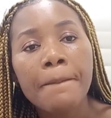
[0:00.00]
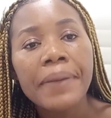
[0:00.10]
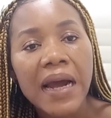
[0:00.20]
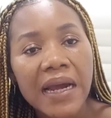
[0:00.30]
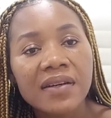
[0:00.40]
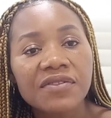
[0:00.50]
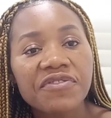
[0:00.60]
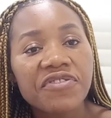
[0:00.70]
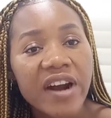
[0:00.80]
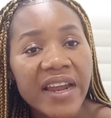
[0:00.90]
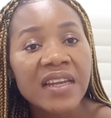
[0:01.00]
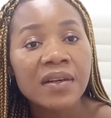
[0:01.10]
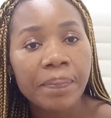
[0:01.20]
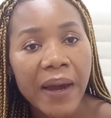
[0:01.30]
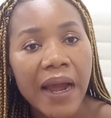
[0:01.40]
pan,
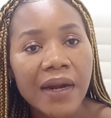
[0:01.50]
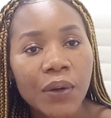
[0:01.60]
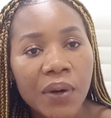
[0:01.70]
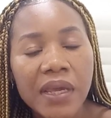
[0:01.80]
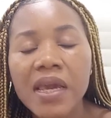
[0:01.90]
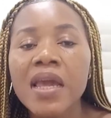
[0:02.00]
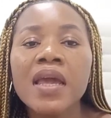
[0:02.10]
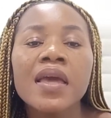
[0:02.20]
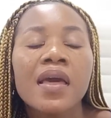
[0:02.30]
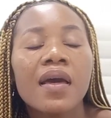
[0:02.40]
frying pan, okay?